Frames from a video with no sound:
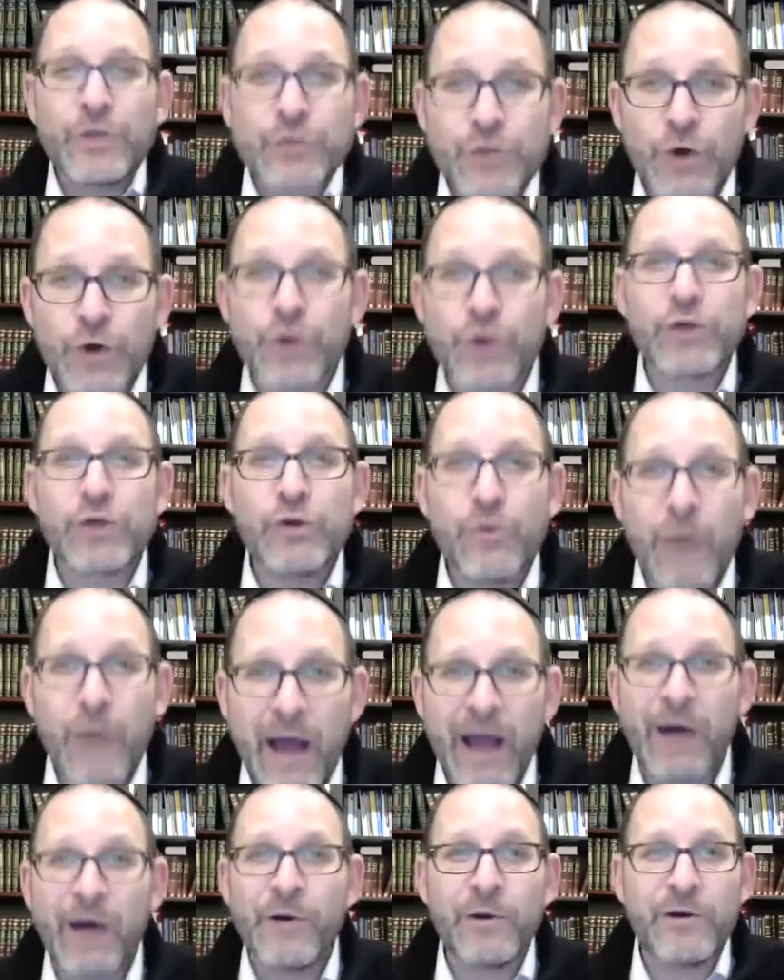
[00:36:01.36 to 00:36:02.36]
took you
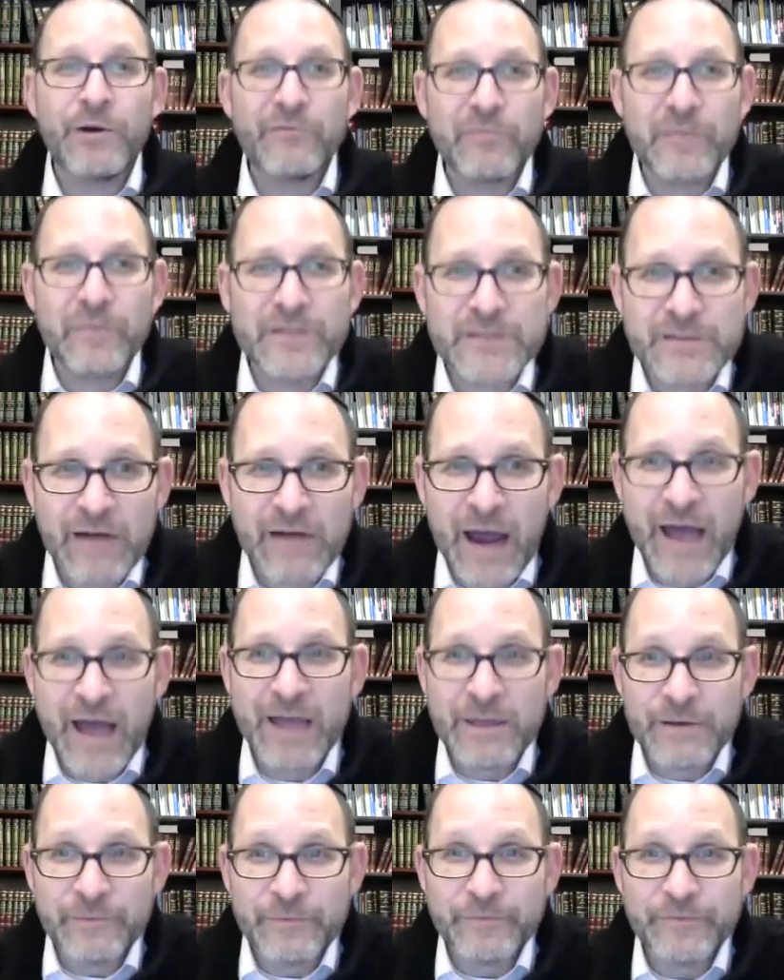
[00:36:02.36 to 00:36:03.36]
out of
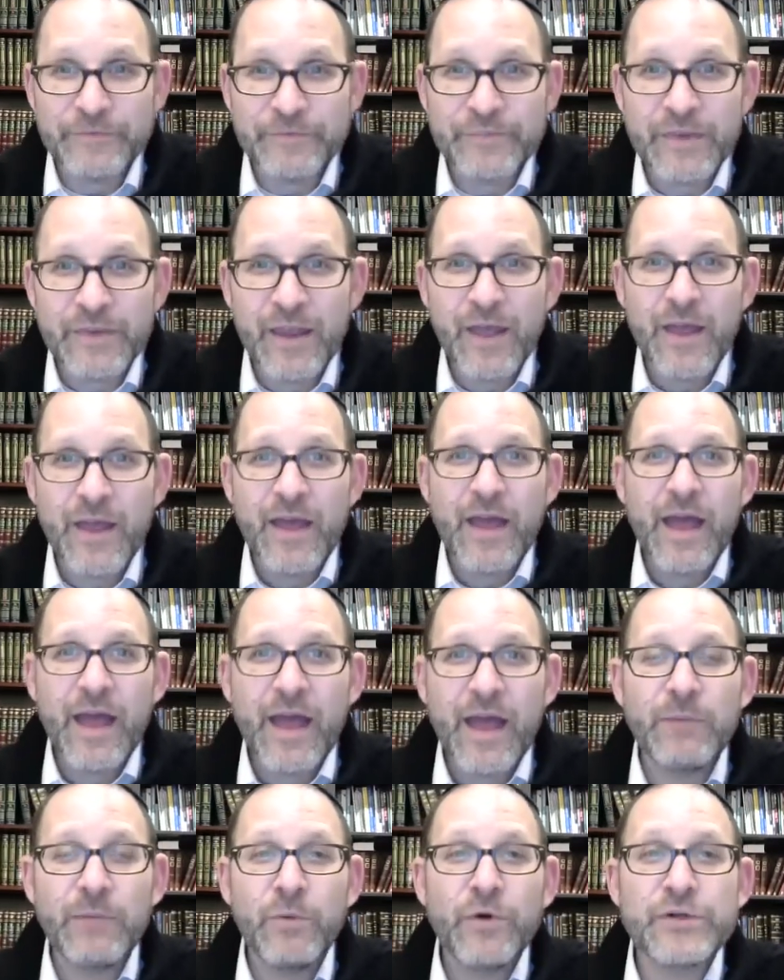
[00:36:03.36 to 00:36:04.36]
Mitzrayim.
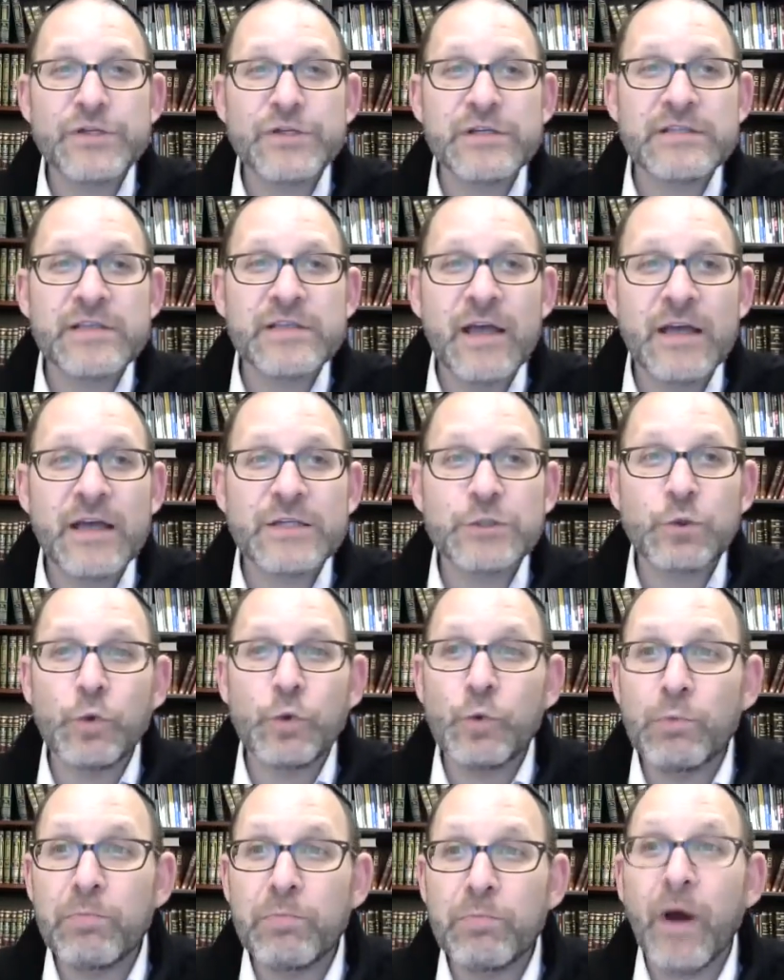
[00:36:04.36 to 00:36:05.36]
And Moshe says,
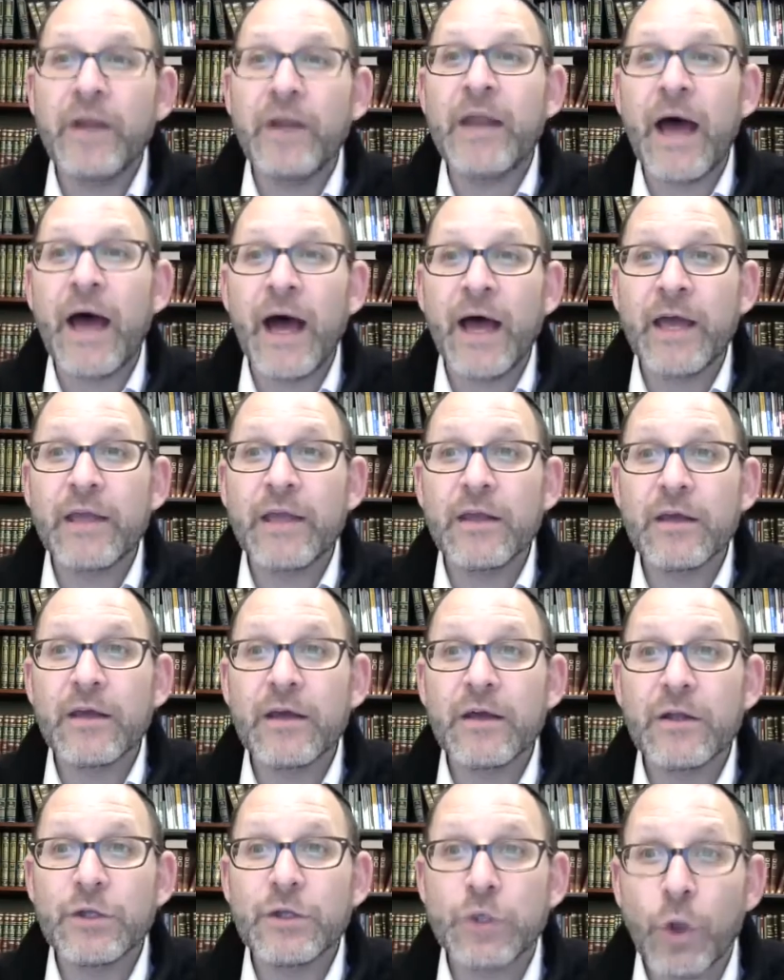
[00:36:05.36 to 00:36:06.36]
Ubanai
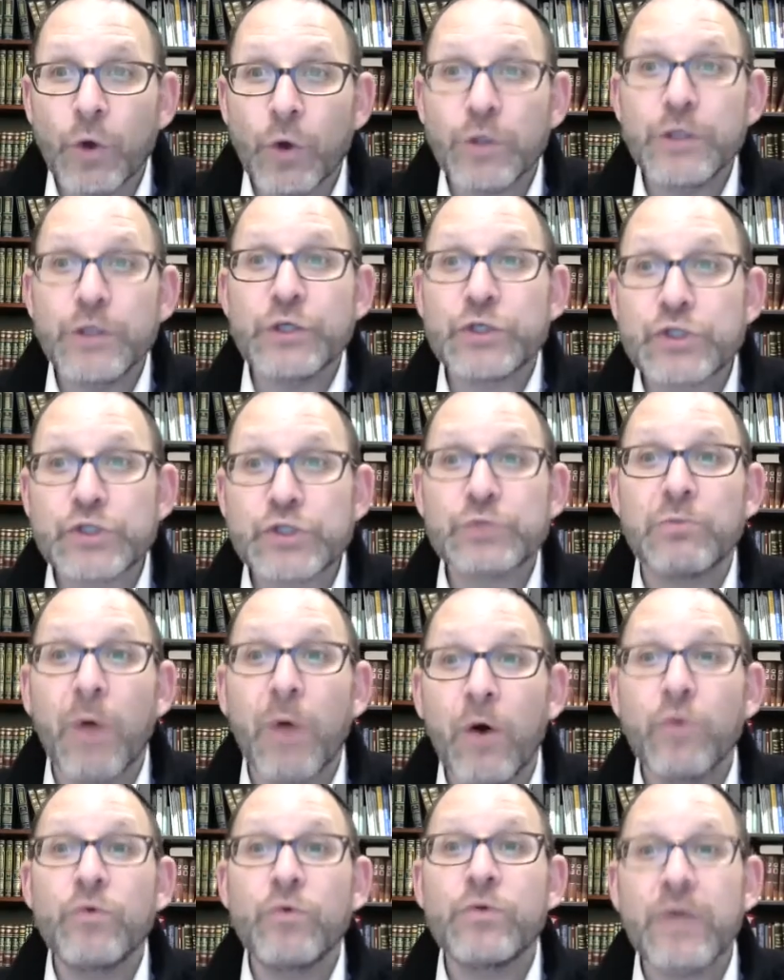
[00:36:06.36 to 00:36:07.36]
lo
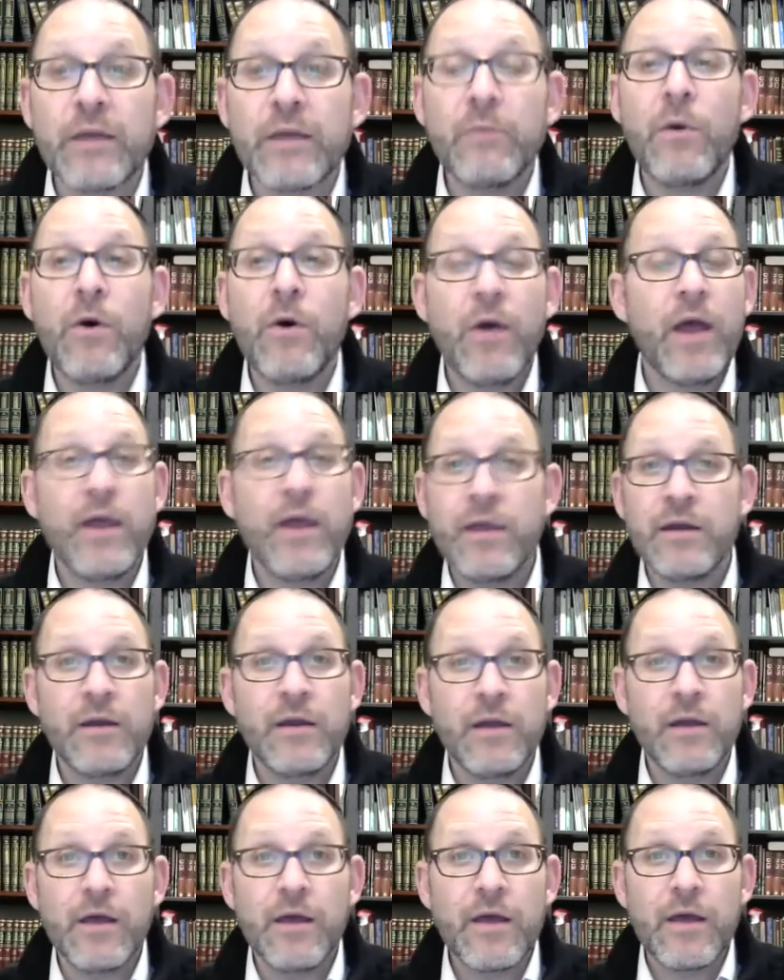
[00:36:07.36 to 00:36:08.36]
yishma'u kmohem.
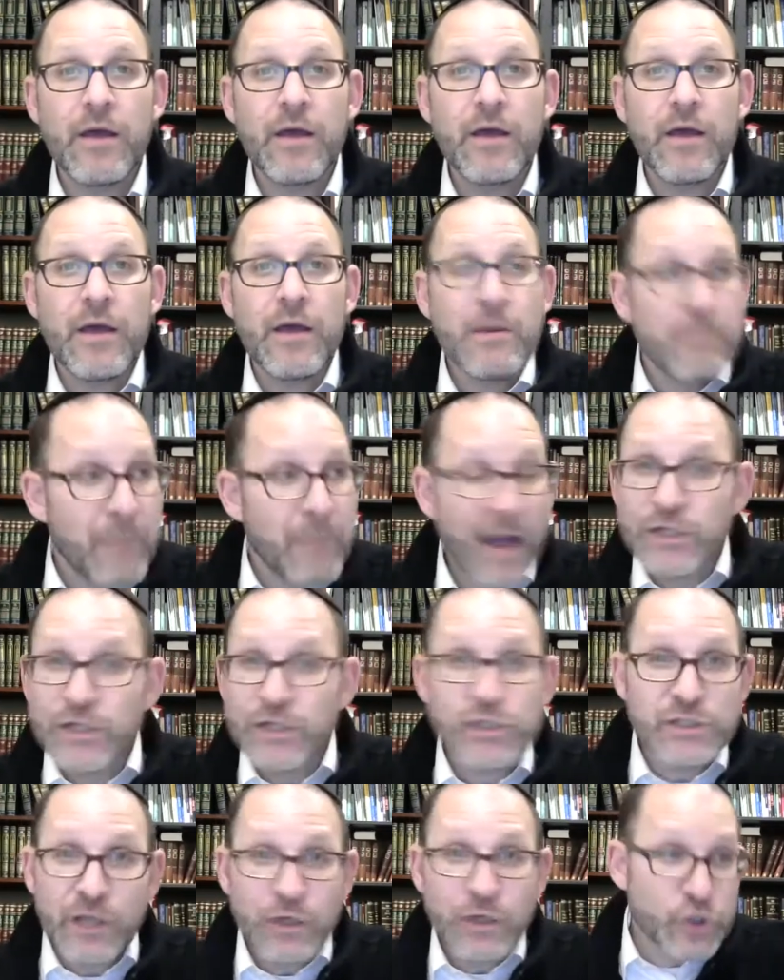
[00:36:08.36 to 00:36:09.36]
My
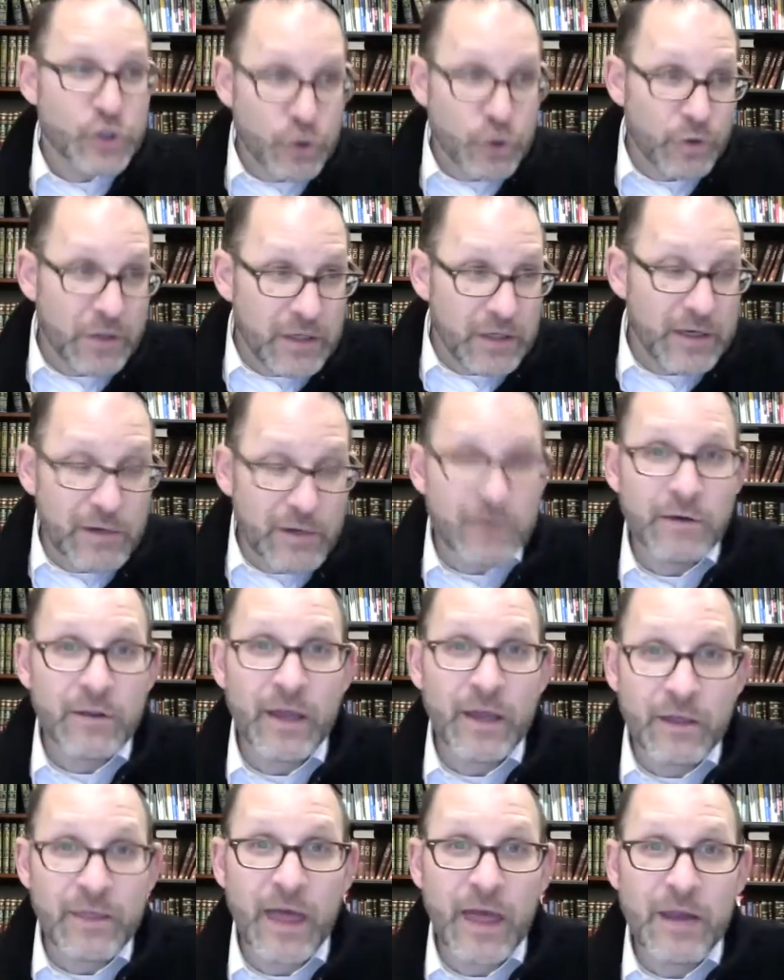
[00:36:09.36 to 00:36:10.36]
son shouldn't hear
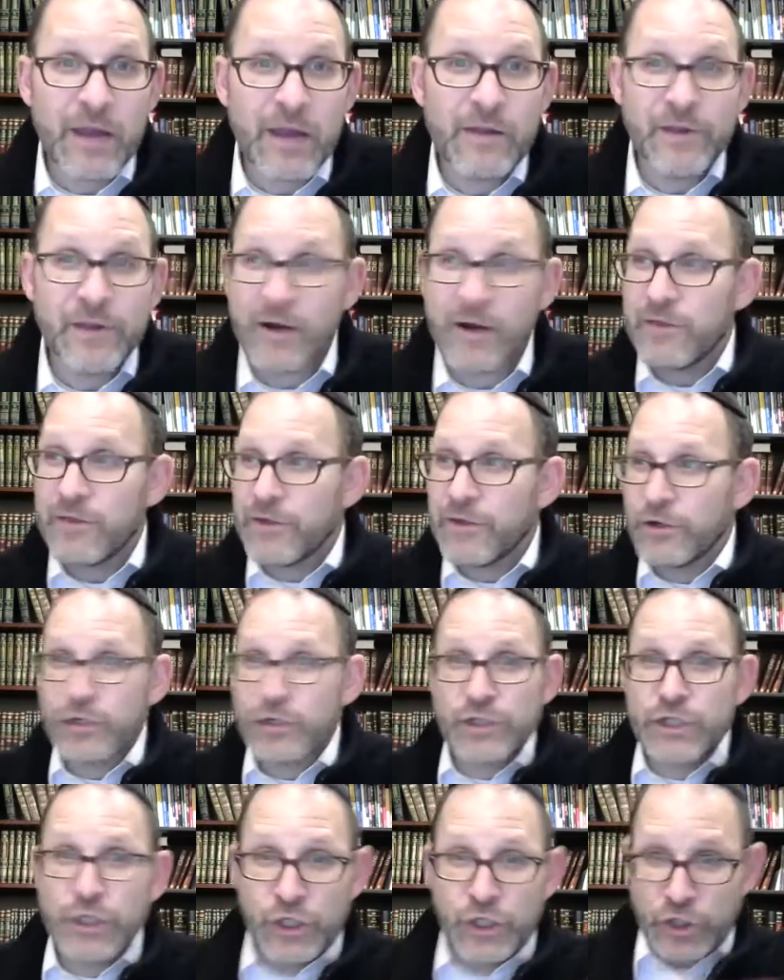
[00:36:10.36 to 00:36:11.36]
like that. They're
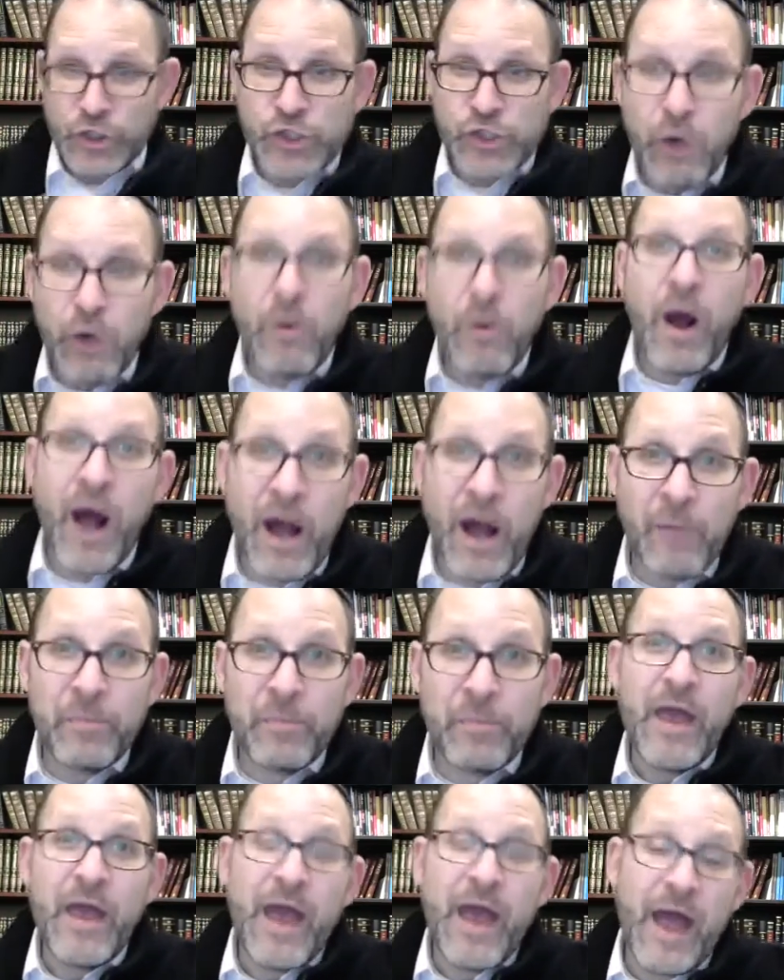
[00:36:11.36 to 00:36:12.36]
just going to show up
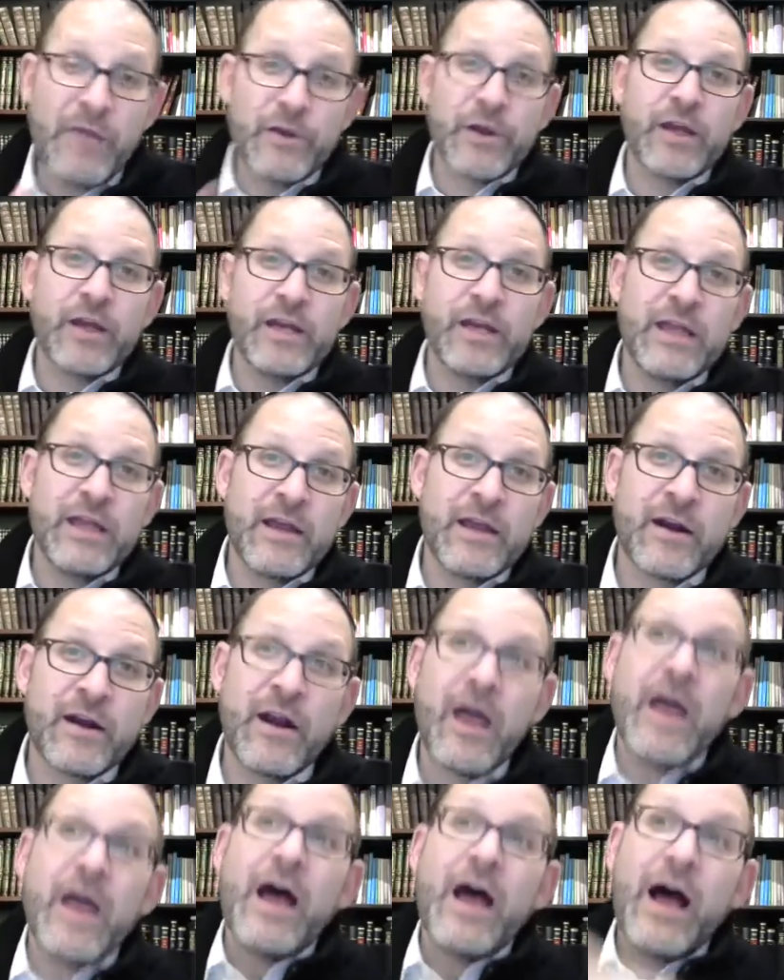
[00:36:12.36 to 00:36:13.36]
and they're going to
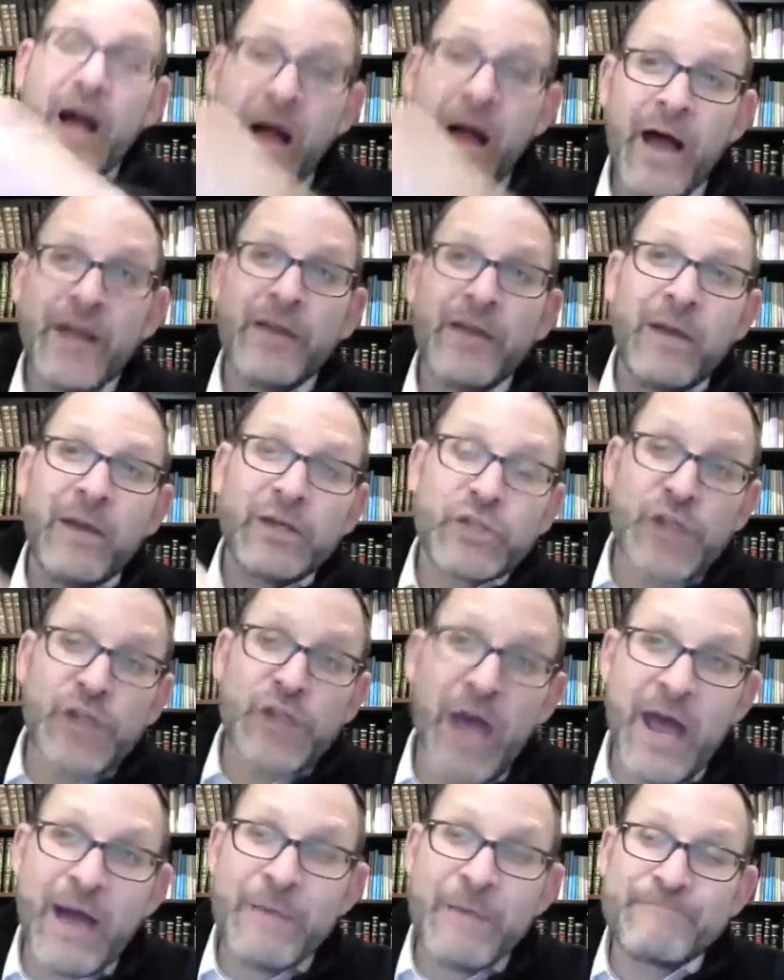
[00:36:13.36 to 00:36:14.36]
hear, I am
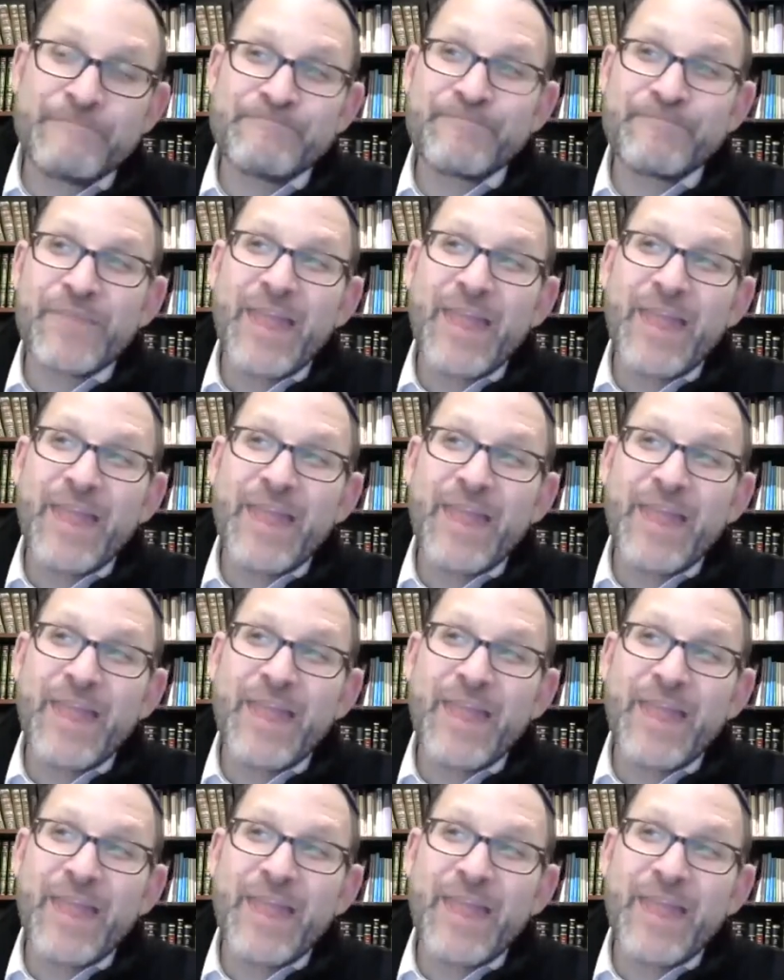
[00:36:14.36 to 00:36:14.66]
Hashem,